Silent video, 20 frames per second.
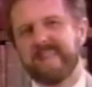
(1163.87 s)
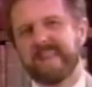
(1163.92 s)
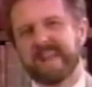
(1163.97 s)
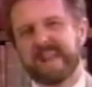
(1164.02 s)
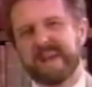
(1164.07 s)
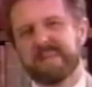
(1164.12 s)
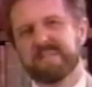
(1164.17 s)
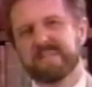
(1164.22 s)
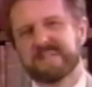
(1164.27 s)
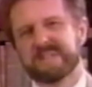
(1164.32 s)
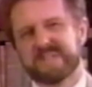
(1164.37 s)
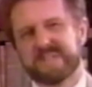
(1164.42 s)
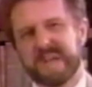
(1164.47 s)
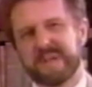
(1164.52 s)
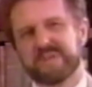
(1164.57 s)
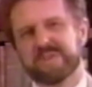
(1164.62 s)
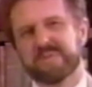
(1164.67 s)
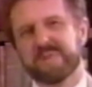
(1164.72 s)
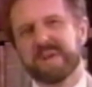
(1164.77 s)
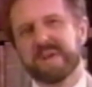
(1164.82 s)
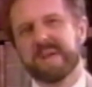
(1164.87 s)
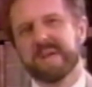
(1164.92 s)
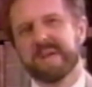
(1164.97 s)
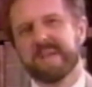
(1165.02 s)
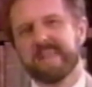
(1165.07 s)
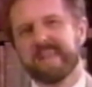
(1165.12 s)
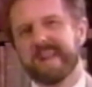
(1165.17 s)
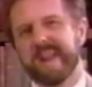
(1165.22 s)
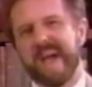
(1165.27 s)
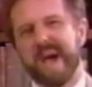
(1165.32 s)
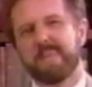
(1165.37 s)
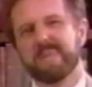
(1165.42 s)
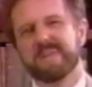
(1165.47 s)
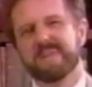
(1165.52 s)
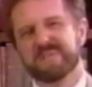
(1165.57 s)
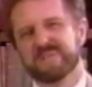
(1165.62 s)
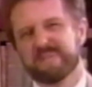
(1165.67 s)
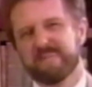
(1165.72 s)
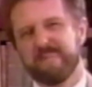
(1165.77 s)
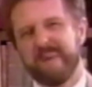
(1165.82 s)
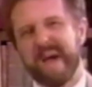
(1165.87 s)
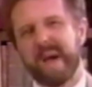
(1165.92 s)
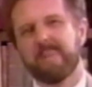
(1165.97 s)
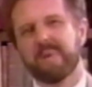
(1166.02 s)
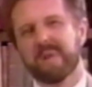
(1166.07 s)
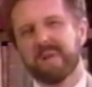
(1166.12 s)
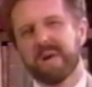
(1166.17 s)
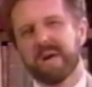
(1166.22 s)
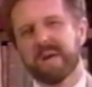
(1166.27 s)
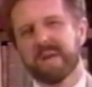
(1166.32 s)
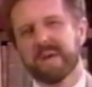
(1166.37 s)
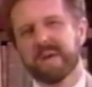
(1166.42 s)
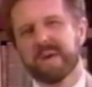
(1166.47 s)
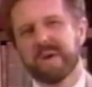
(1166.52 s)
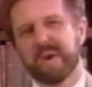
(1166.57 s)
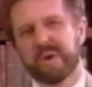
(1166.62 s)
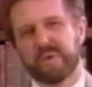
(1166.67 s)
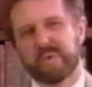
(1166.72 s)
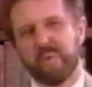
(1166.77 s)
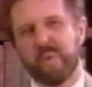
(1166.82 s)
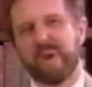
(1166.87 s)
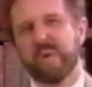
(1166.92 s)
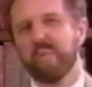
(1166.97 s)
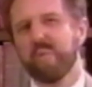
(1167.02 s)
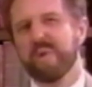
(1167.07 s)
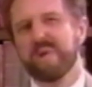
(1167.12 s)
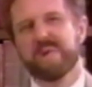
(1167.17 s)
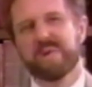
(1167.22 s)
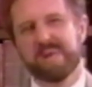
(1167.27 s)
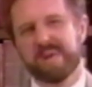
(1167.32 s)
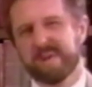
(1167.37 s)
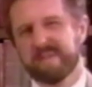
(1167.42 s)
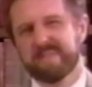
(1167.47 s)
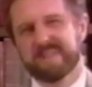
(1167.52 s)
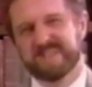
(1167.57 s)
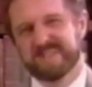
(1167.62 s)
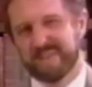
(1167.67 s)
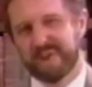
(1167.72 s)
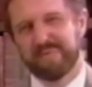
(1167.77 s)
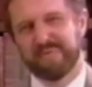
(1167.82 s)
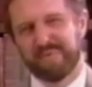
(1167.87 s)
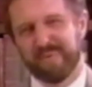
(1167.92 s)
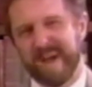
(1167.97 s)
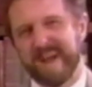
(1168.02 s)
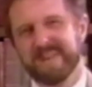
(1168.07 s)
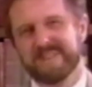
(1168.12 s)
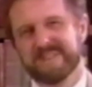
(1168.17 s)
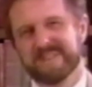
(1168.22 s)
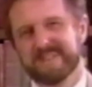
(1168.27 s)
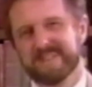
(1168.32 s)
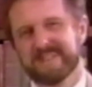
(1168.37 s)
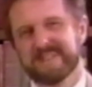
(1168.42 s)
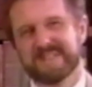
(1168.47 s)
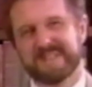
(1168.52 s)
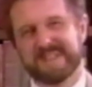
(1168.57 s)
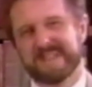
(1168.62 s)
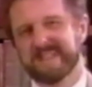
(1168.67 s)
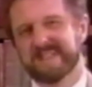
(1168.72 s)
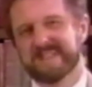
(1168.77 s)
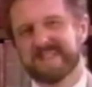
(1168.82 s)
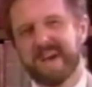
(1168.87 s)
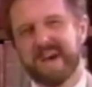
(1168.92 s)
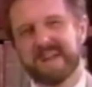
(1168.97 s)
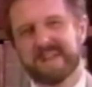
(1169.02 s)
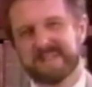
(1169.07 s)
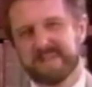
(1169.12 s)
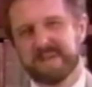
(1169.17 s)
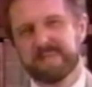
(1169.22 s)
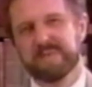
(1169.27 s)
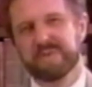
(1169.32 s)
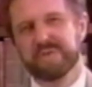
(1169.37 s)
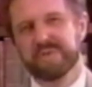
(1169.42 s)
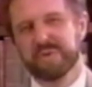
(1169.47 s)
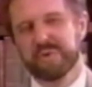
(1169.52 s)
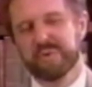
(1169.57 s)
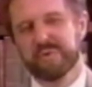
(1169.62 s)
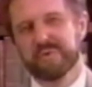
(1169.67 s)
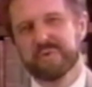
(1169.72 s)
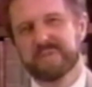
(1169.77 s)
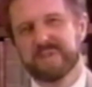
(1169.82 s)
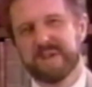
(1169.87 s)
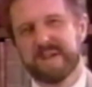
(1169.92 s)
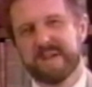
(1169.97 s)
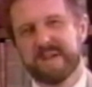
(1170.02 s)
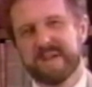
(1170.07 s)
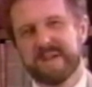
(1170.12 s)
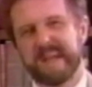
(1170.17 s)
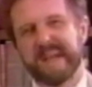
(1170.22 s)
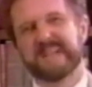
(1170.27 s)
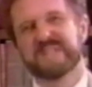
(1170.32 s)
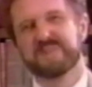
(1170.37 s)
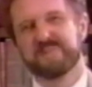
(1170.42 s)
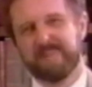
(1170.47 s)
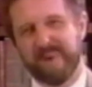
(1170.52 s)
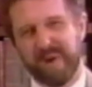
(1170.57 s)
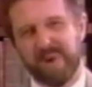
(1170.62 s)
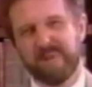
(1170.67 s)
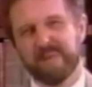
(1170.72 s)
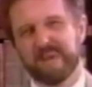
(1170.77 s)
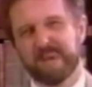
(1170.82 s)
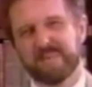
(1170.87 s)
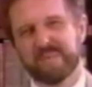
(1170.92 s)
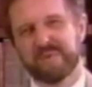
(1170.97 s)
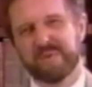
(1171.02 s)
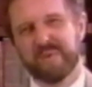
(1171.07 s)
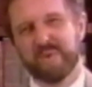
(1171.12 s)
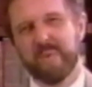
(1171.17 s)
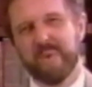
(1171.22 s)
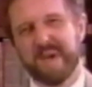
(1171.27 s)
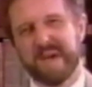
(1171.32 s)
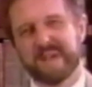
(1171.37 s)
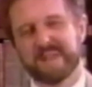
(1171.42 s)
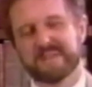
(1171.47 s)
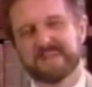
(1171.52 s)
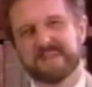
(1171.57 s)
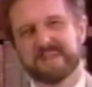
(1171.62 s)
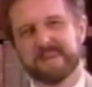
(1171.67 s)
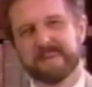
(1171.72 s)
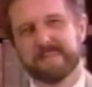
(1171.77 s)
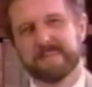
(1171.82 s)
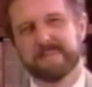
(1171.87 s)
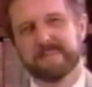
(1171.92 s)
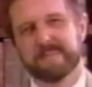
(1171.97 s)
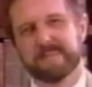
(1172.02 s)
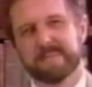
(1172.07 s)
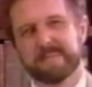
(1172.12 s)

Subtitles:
By the 11th century, the inhabitants of Babylon, growing weary of the self-righteousness and dishonesty of the Jews, expelled them to the west.